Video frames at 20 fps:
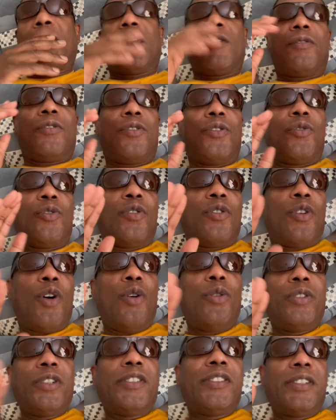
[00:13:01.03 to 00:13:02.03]
You
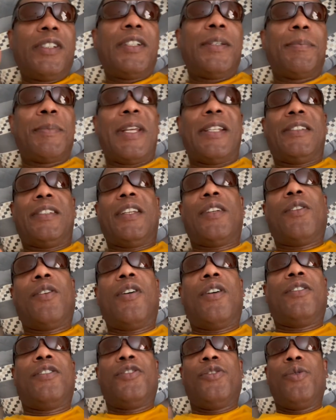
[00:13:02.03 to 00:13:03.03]
go to sleep, as they
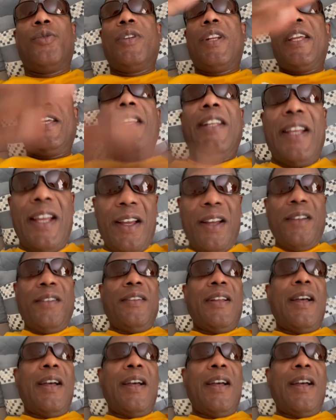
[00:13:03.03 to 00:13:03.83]
call it. You lay down.